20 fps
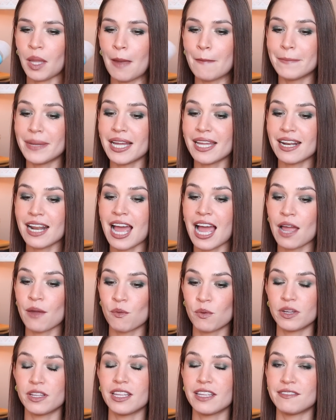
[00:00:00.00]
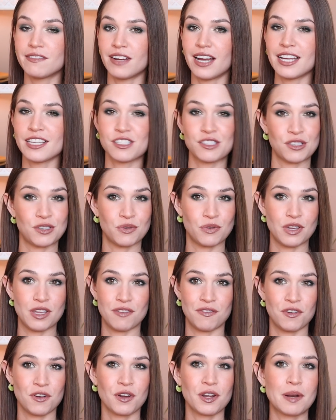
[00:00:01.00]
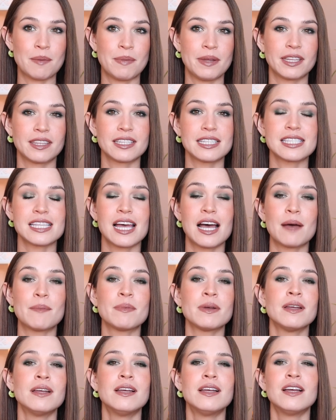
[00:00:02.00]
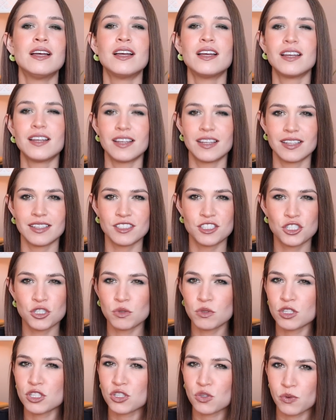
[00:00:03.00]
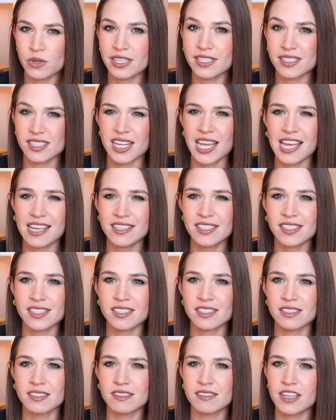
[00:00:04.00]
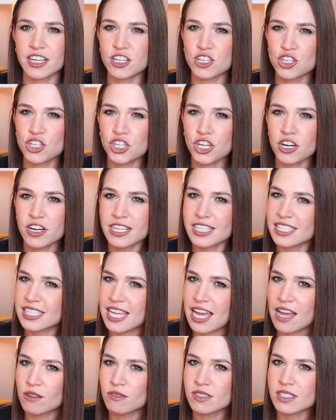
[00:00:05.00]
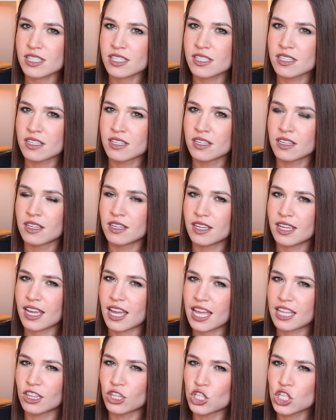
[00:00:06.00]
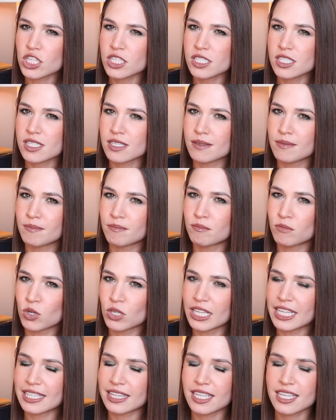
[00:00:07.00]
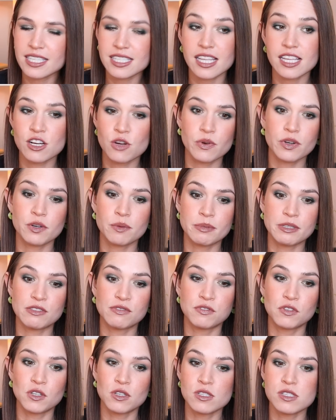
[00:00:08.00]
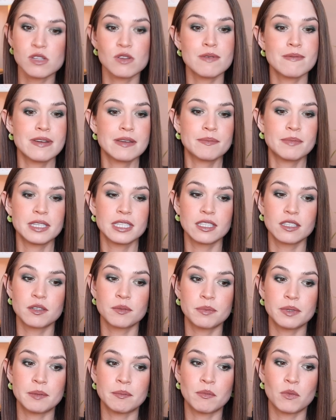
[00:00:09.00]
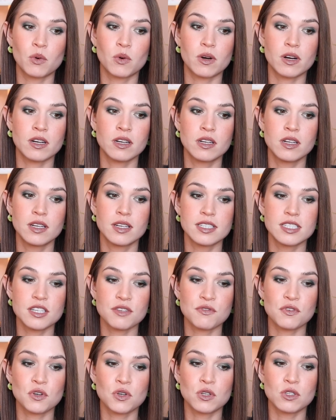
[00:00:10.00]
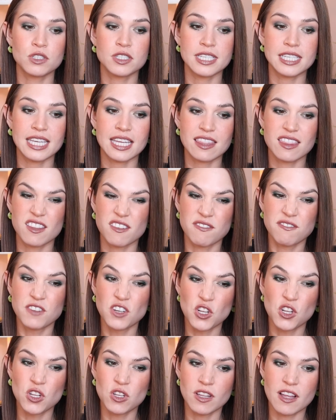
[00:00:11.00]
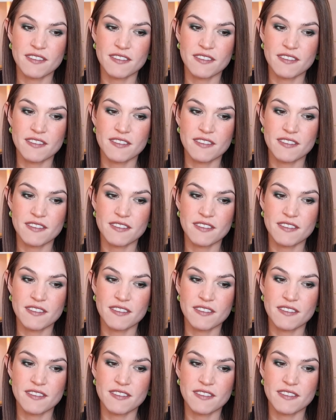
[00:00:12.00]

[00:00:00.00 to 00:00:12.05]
But I will advise you, if you're gonna pick this up, do the squeeze test. Ensure it sounds and looks more like this. I know it'll be full, so it might be a little bit more difficult to get the full